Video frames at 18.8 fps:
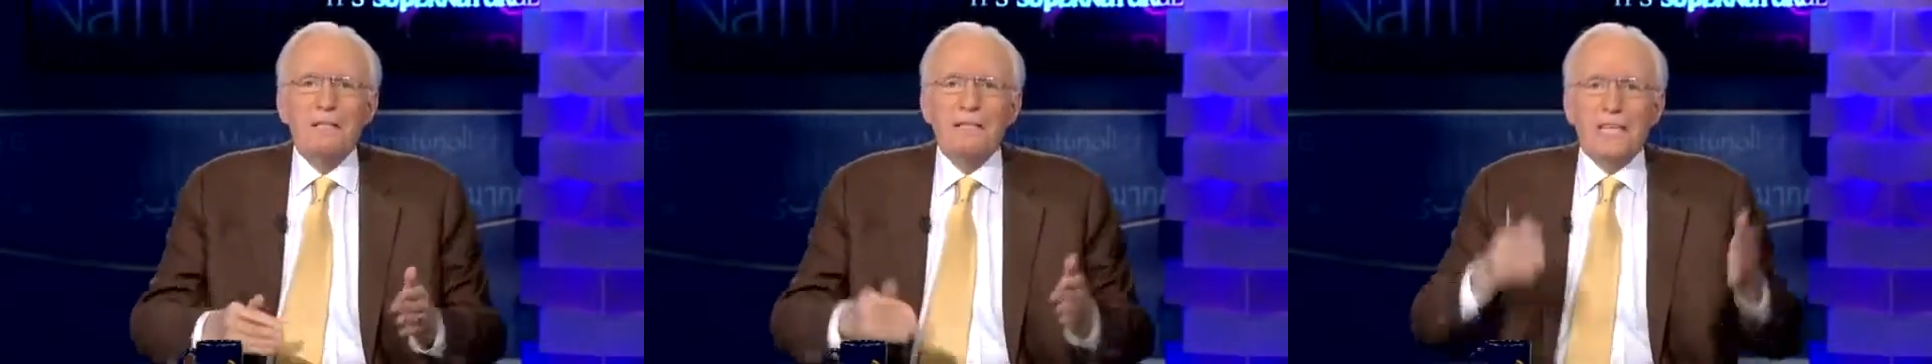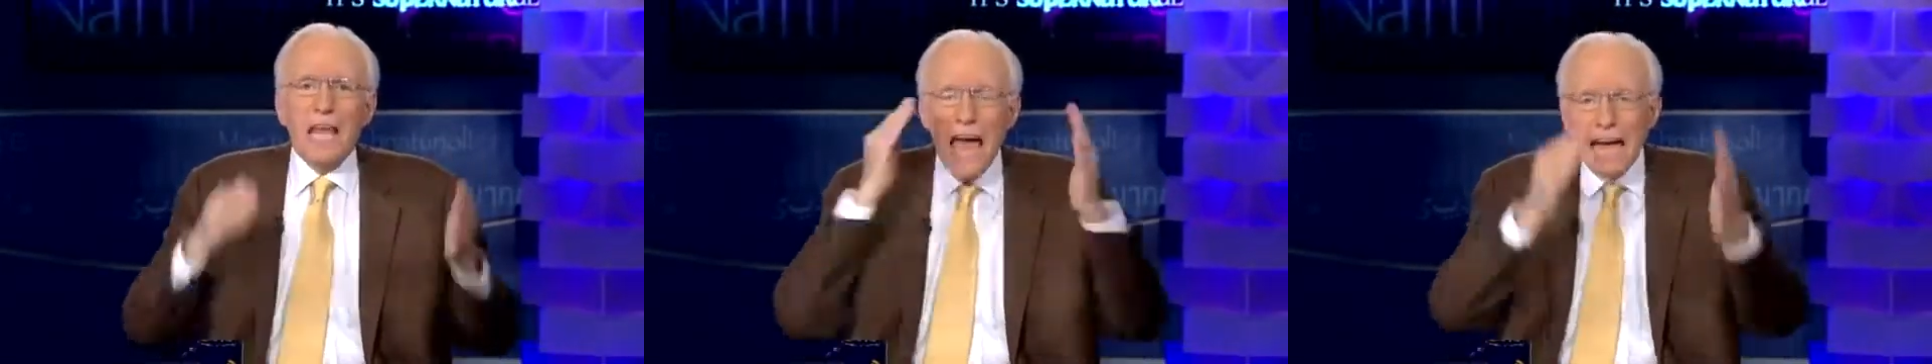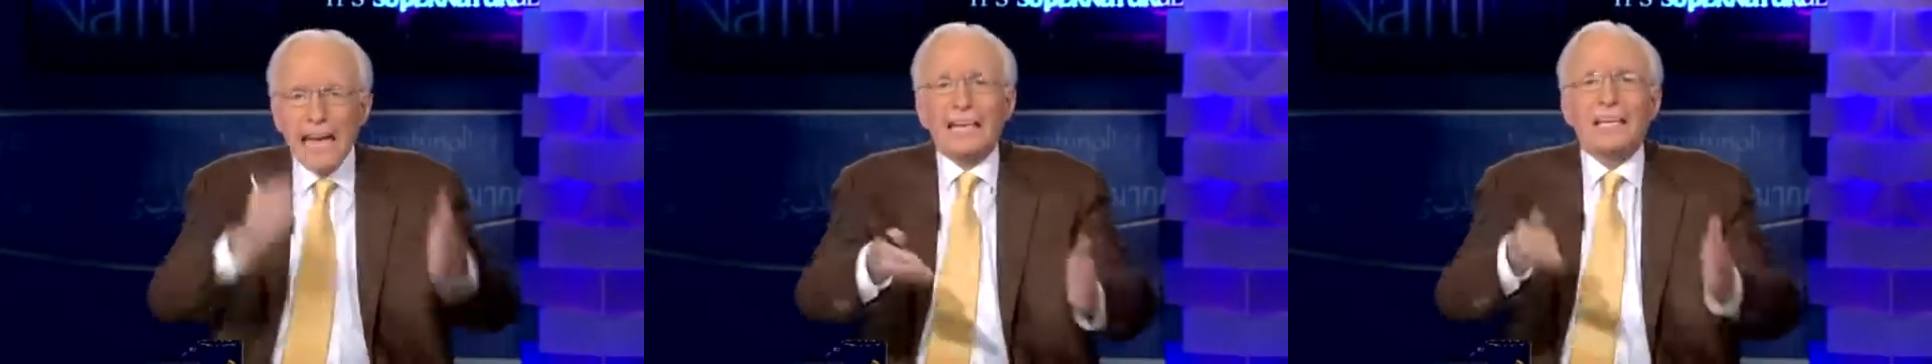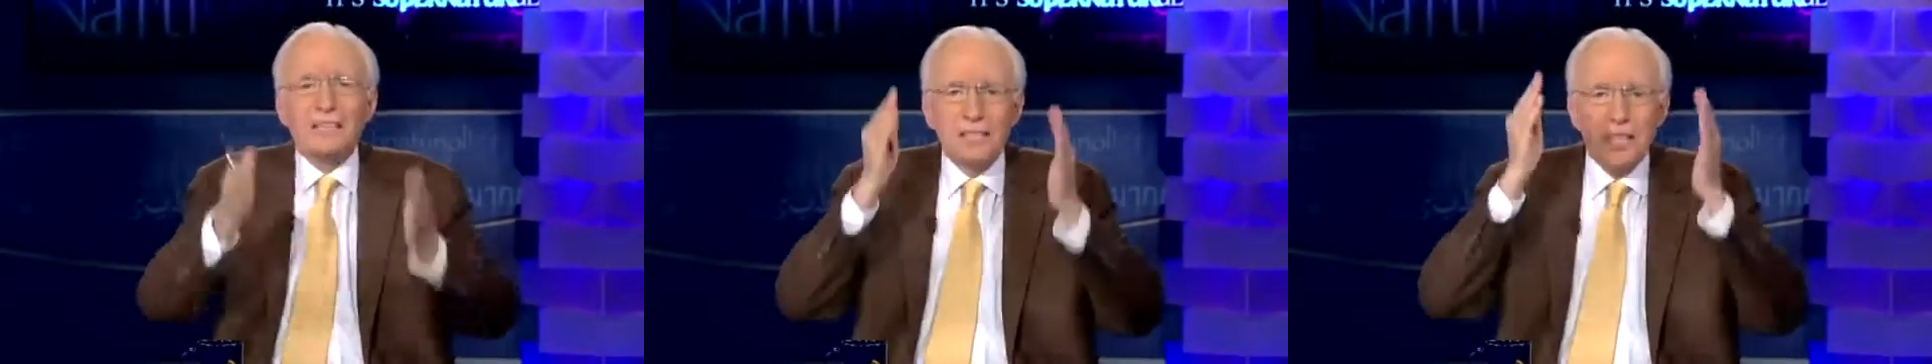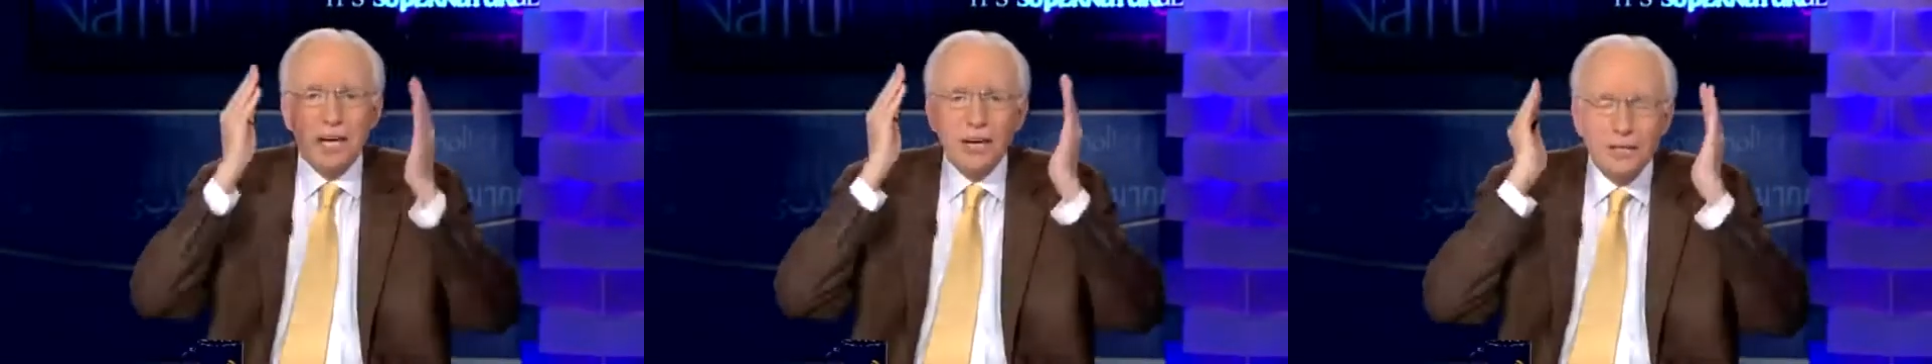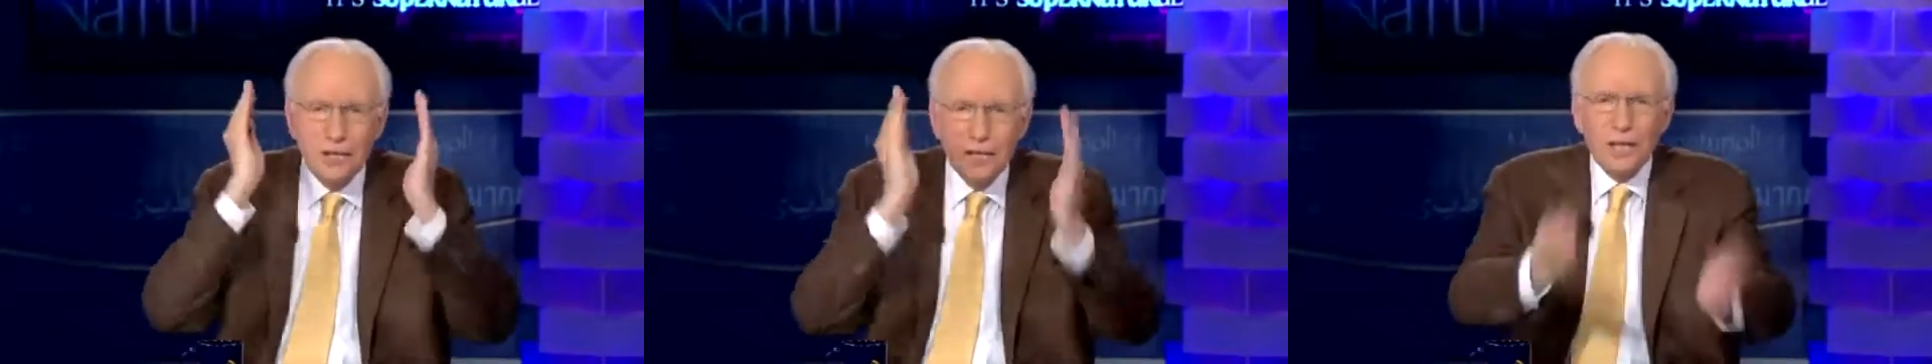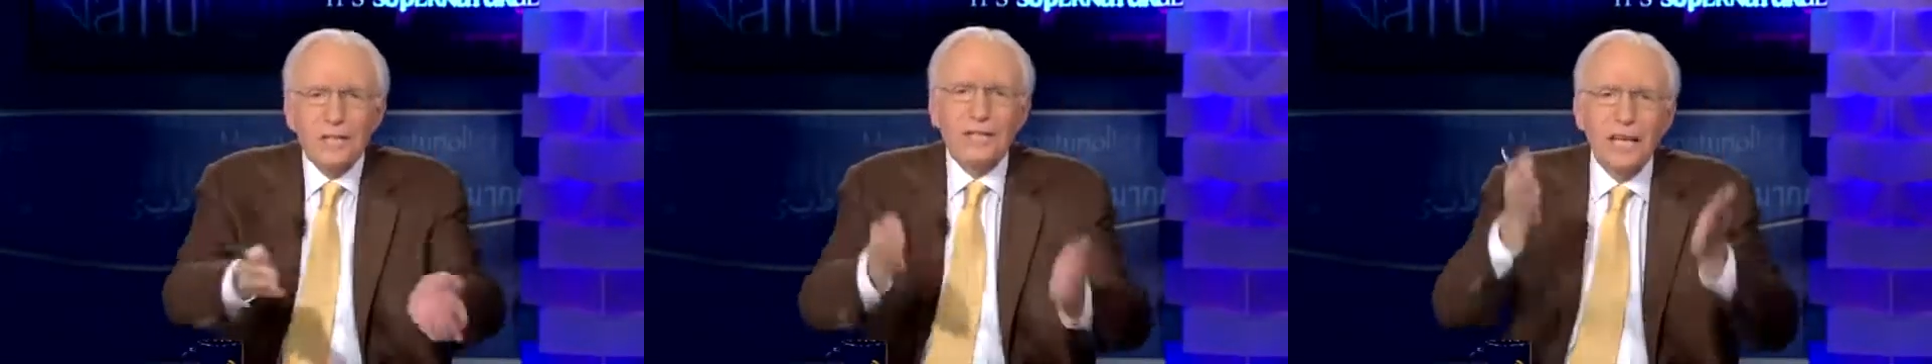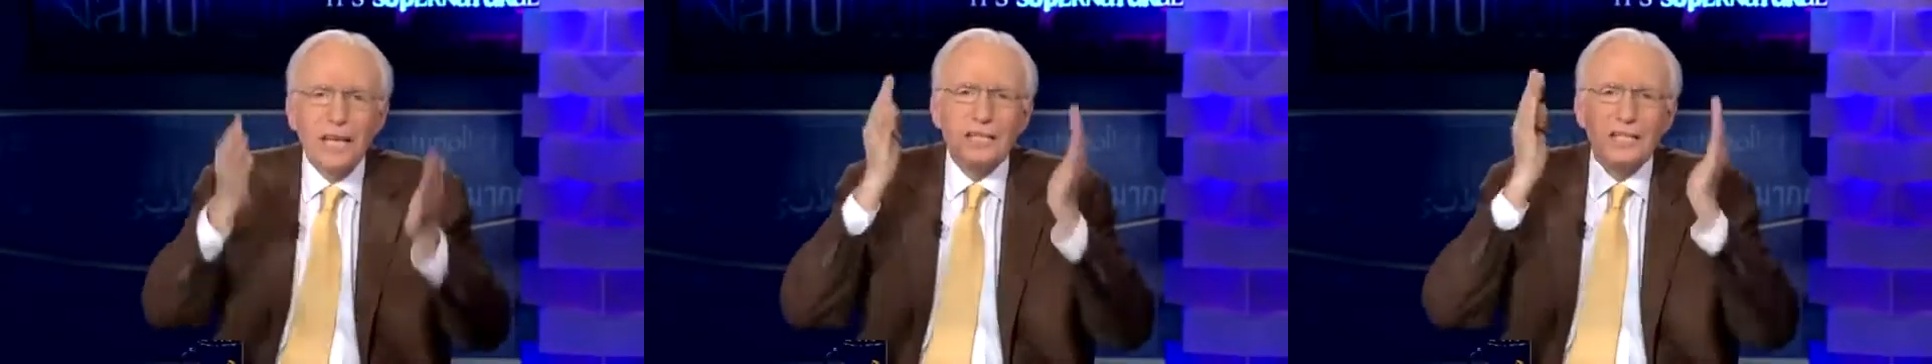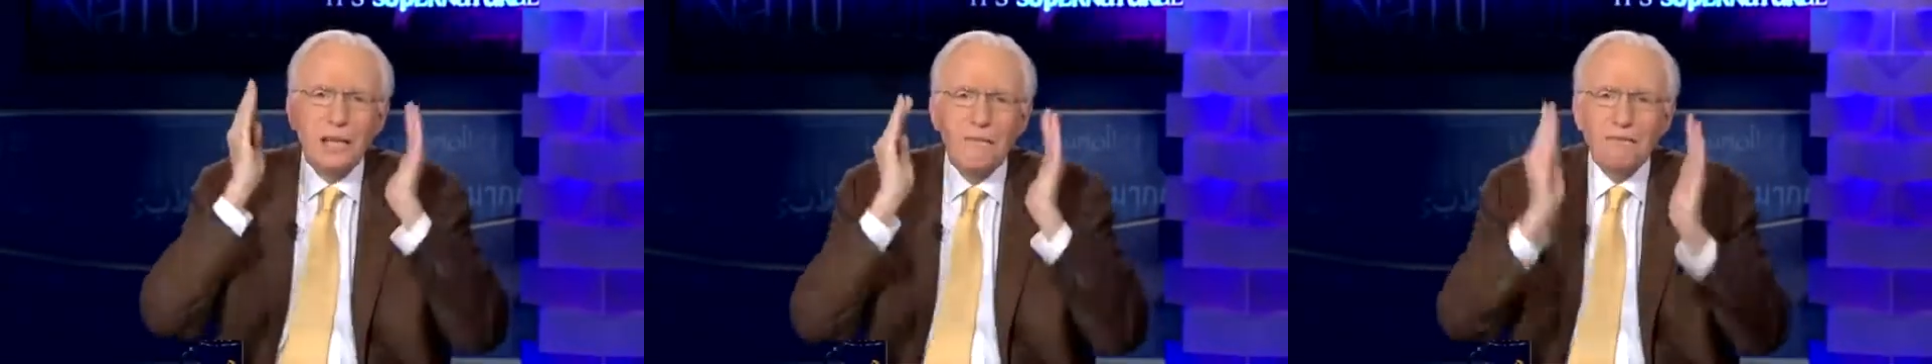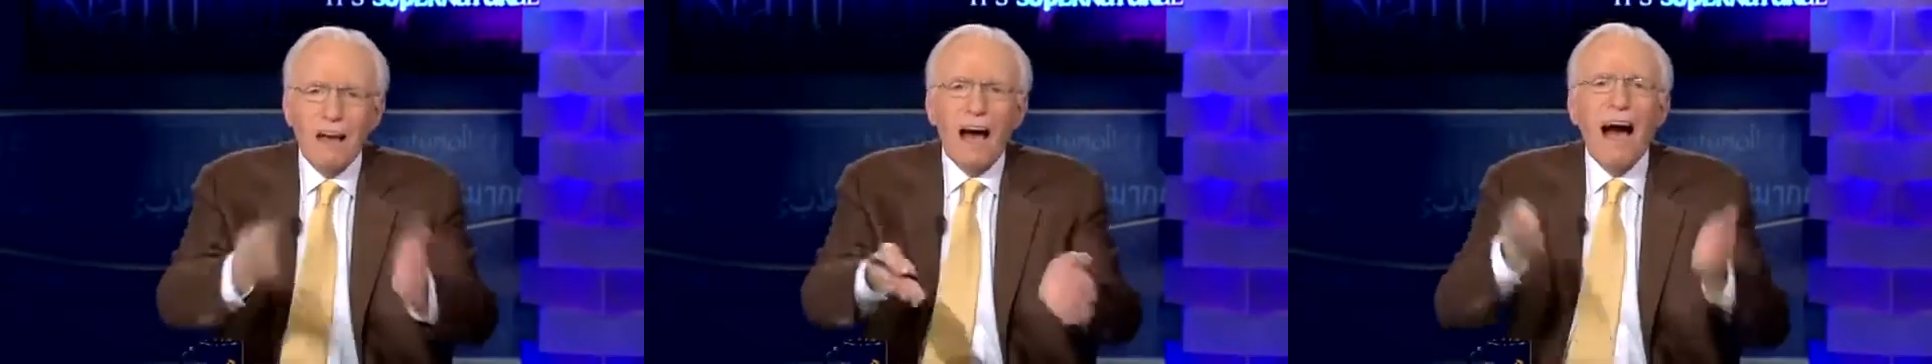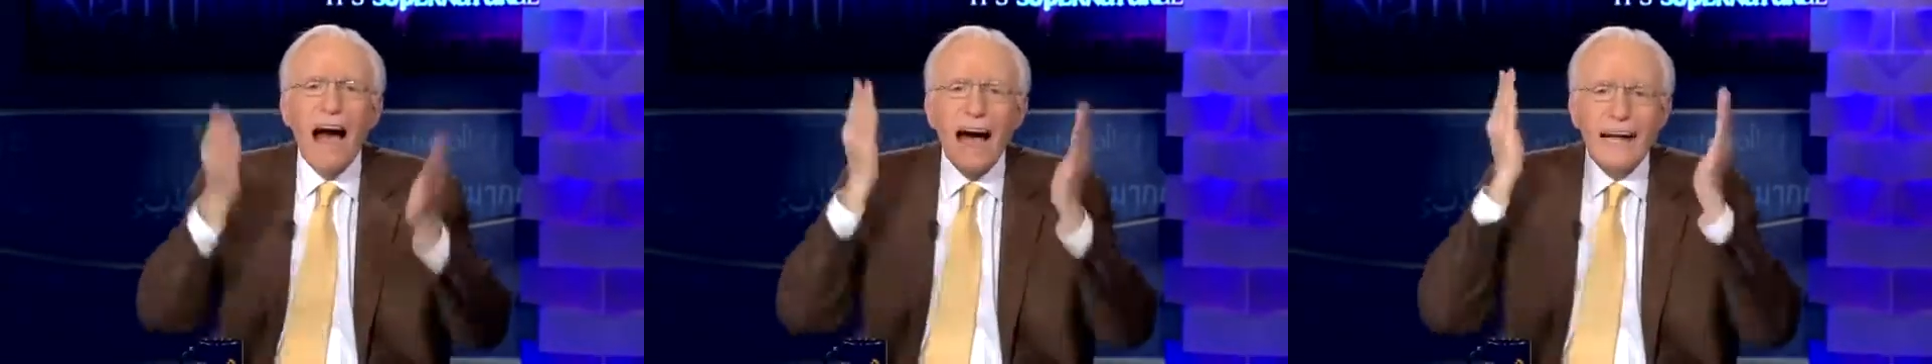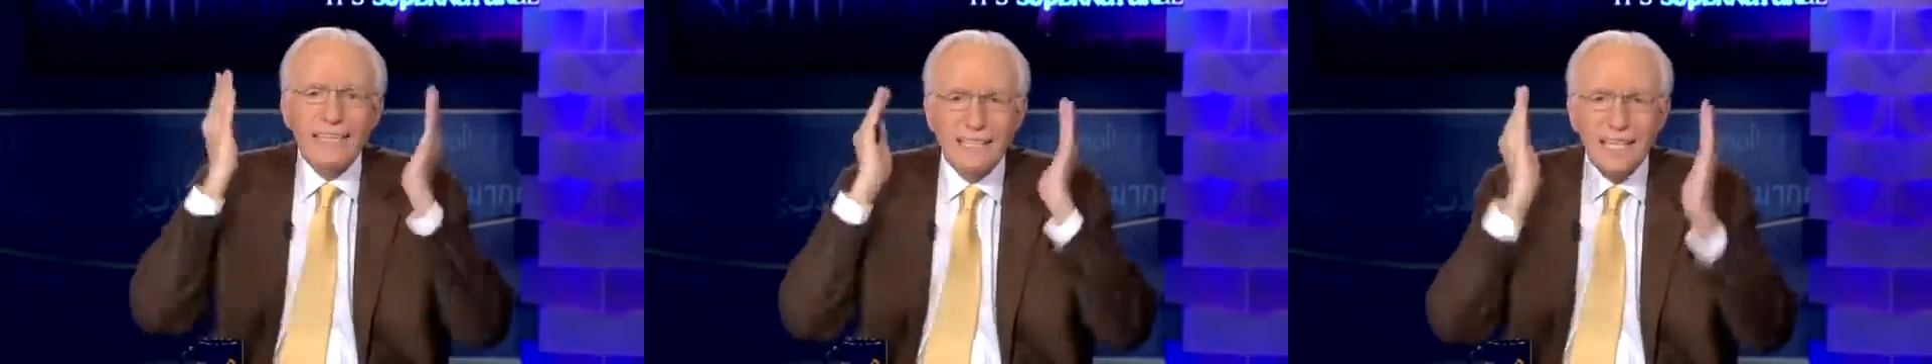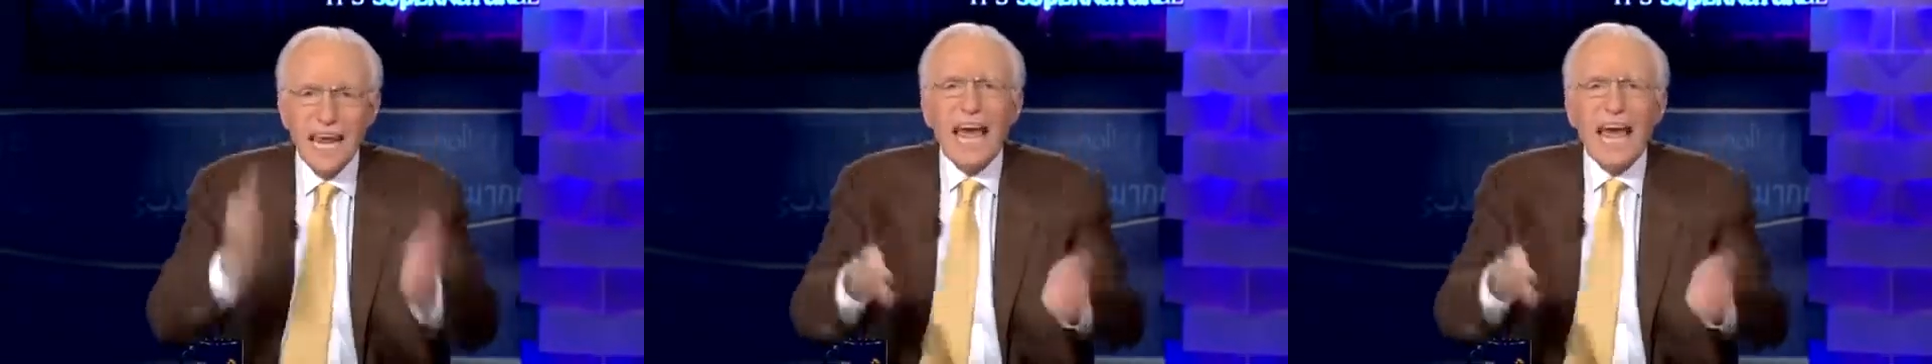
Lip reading: Take the goodness of God.